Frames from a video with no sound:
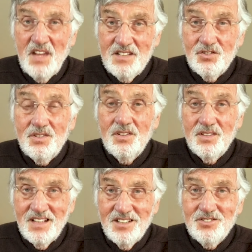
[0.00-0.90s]

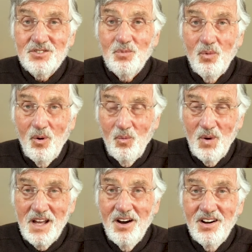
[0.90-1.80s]
Isn't this what
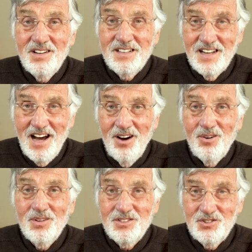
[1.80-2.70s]
we are
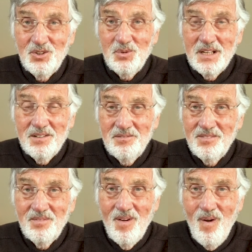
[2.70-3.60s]
now doing?
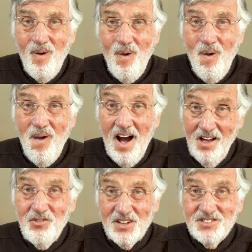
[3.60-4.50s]

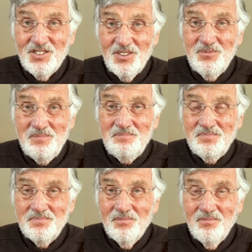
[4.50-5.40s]
I think so.
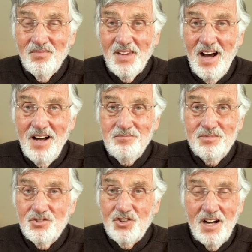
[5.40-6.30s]

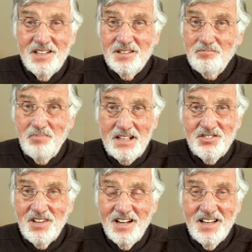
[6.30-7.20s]
I'm trying the
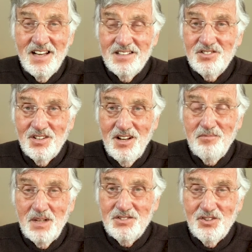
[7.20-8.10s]
best I can to
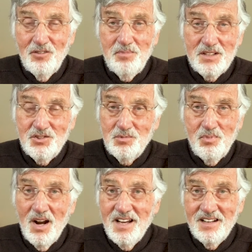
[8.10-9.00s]
love myself by
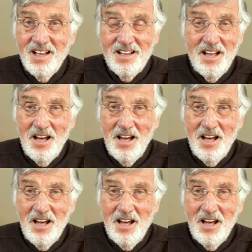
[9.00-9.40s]
spraying